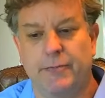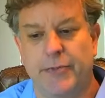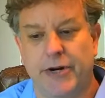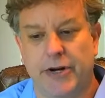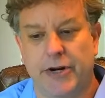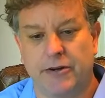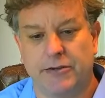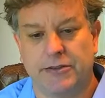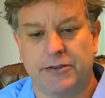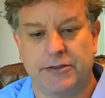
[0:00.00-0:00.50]

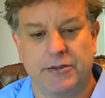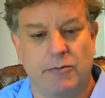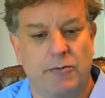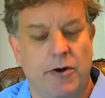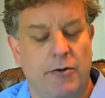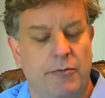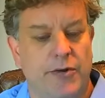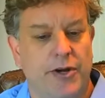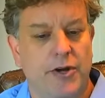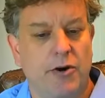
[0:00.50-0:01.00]
embryos, so
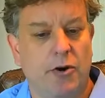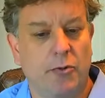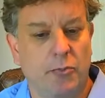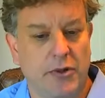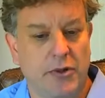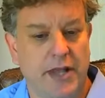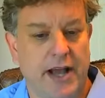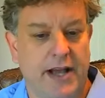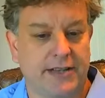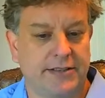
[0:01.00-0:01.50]
what we
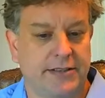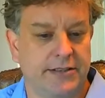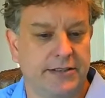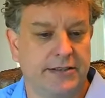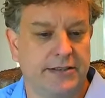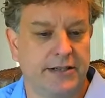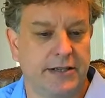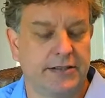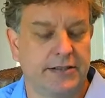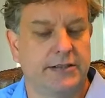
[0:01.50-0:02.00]
call
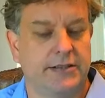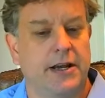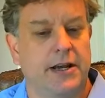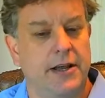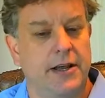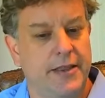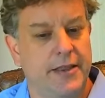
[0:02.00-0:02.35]
blastocysts.